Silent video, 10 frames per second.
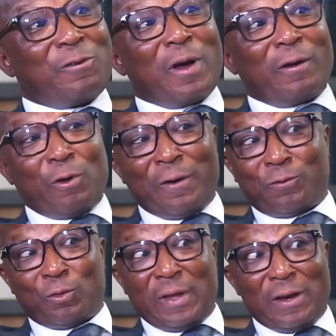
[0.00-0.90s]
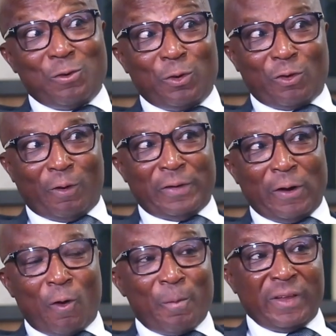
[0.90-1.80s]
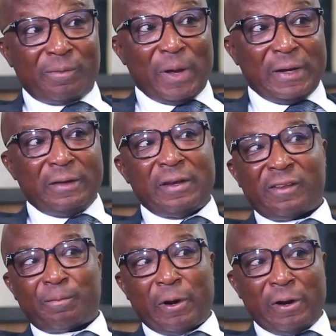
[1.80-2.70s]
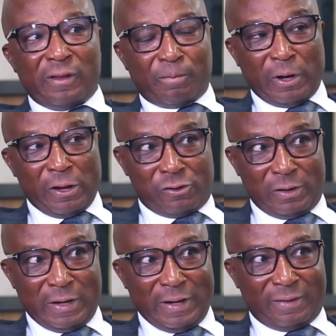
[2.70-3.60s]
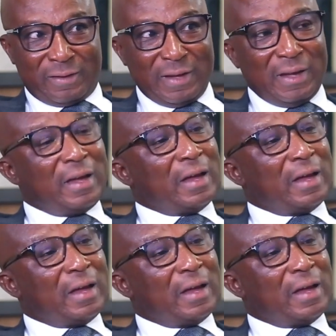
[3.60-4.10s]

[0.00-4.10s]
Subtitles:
You have to take note of the commencement date, the expiration date,